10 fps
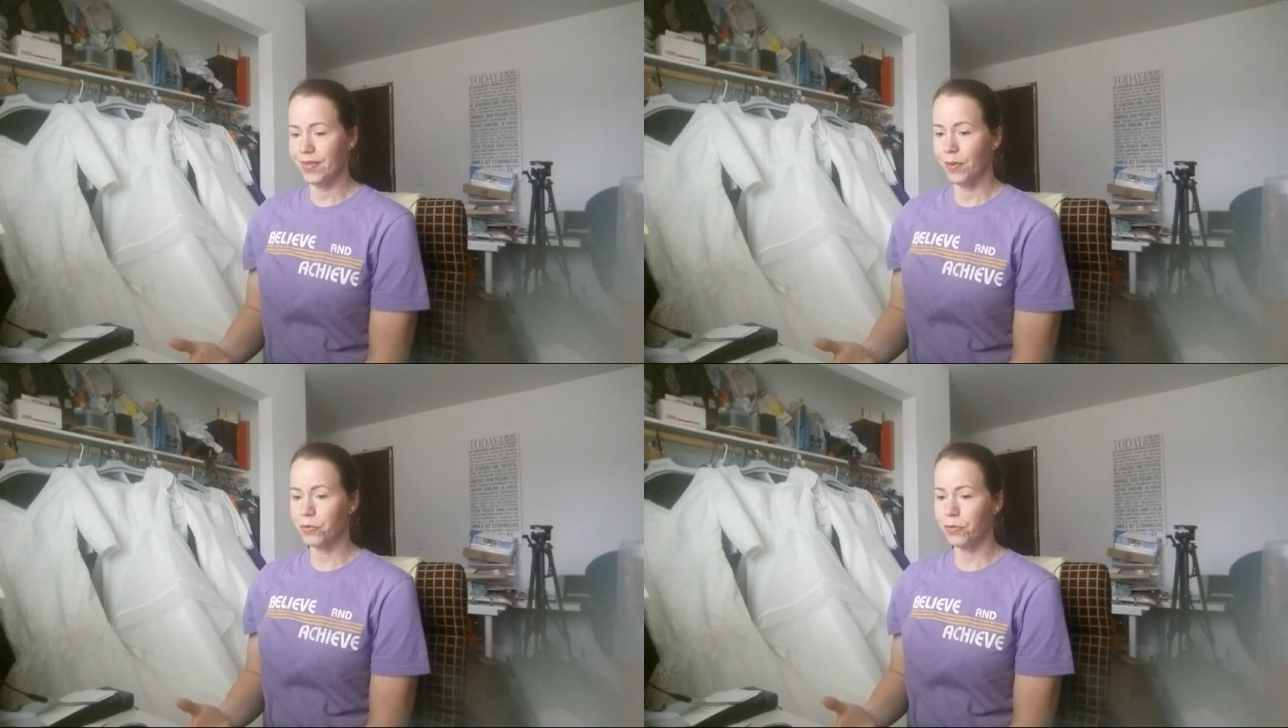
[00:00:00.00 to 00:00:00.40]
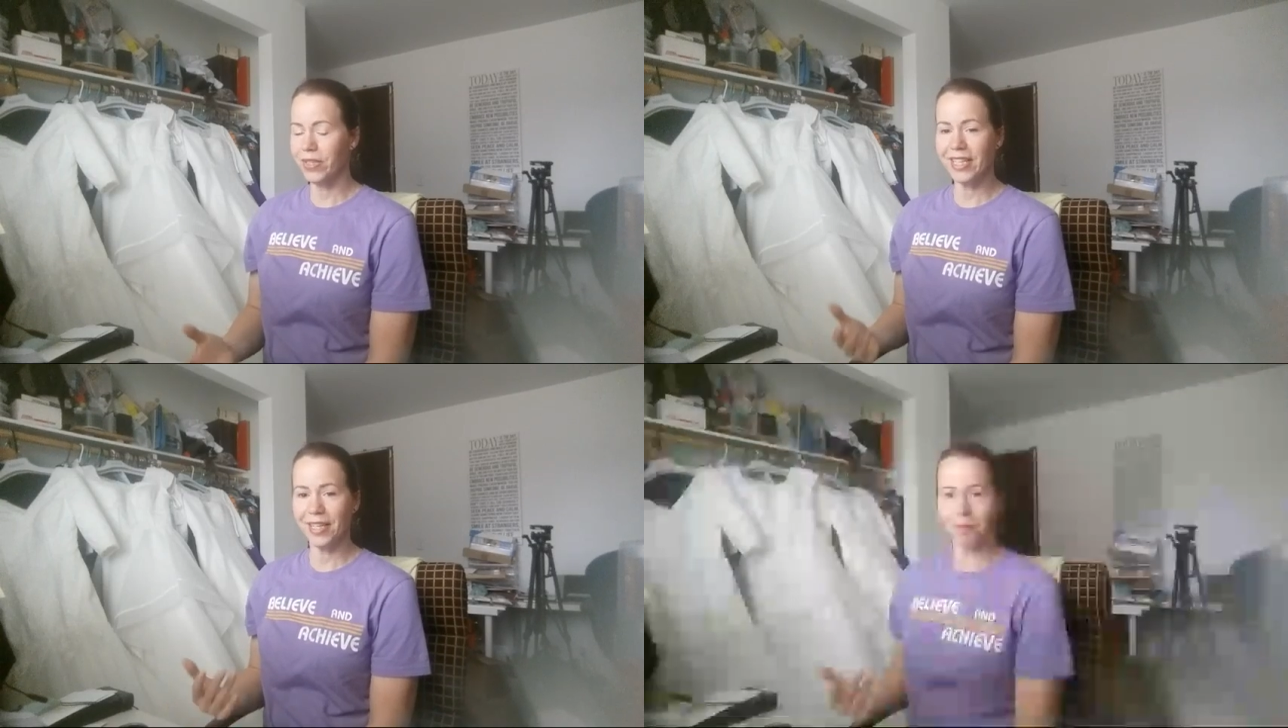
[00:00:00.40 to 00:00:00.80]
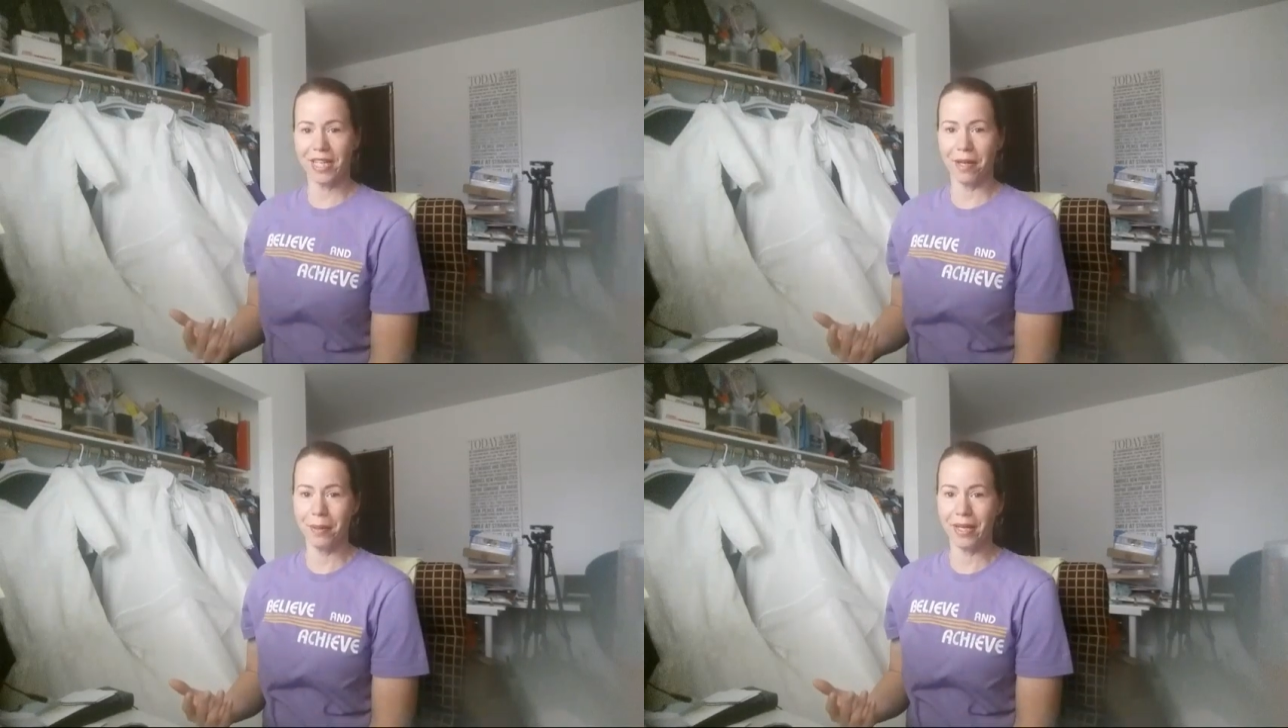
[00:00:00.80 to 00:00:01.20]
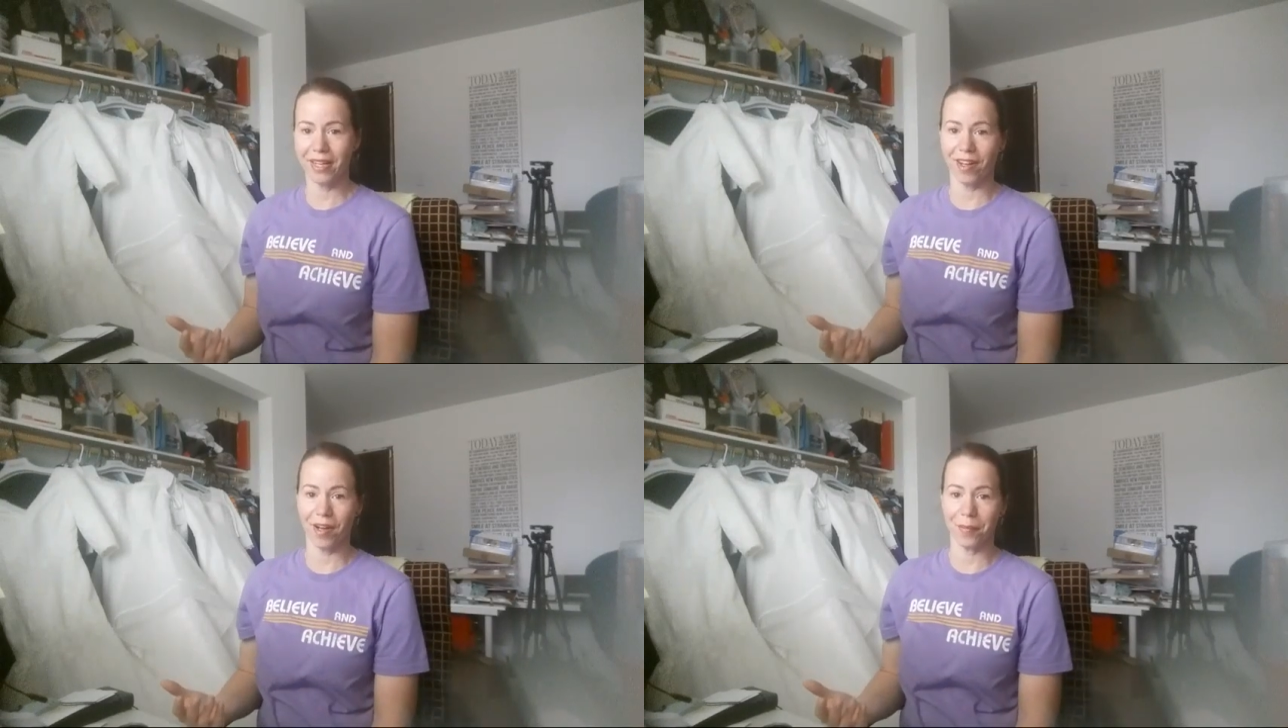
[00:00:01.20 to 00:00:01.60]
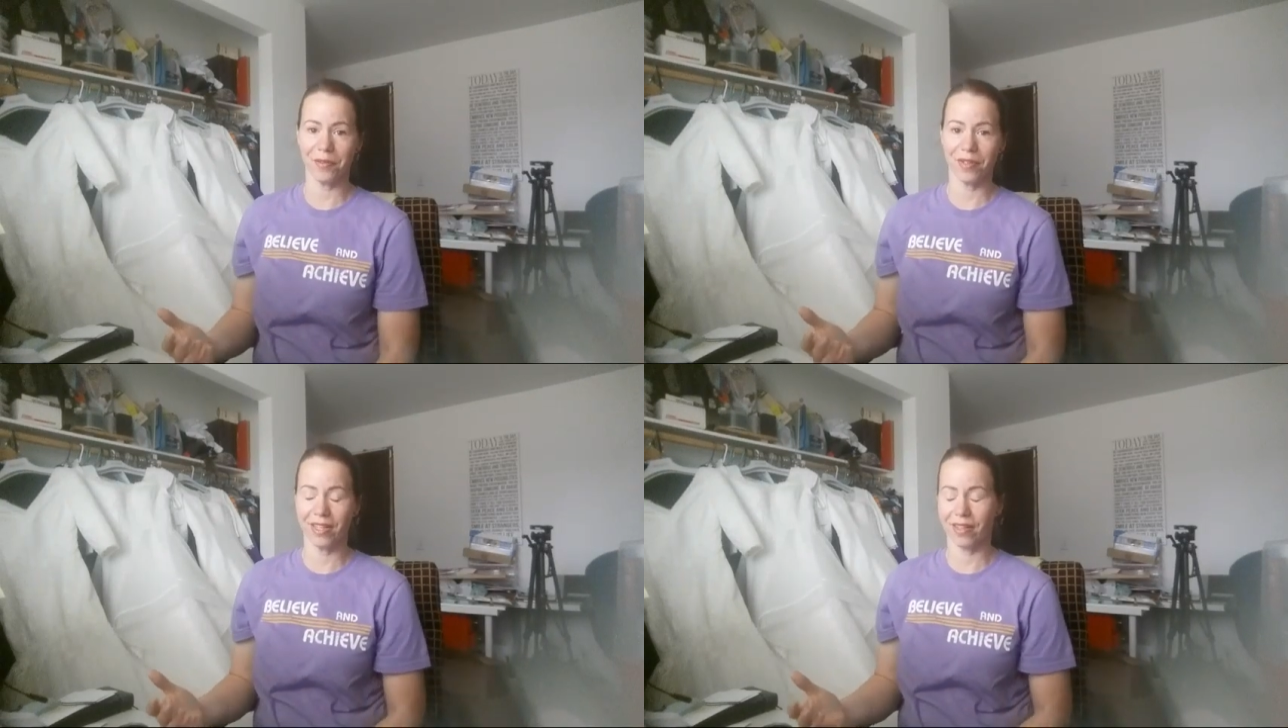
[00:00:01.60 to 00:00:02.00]
which really upset me. It caught me
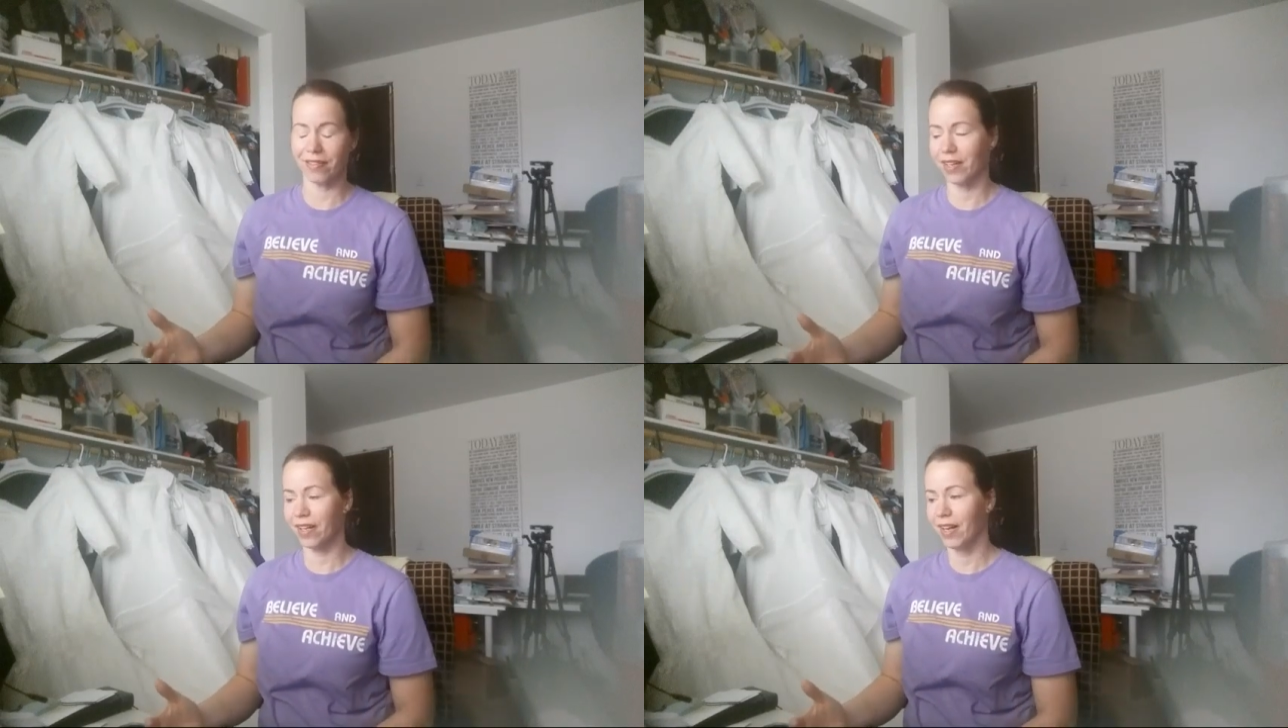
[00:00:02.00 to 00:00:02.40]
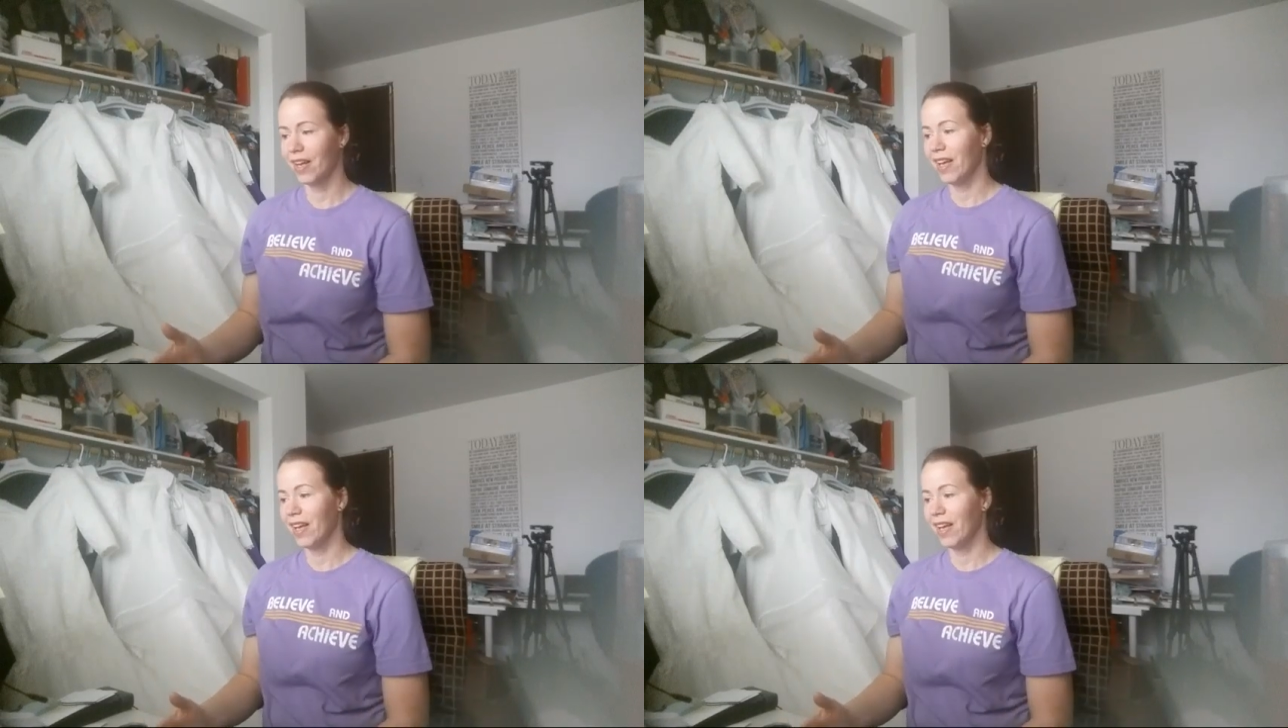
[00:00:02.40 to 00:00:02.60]
really off guard.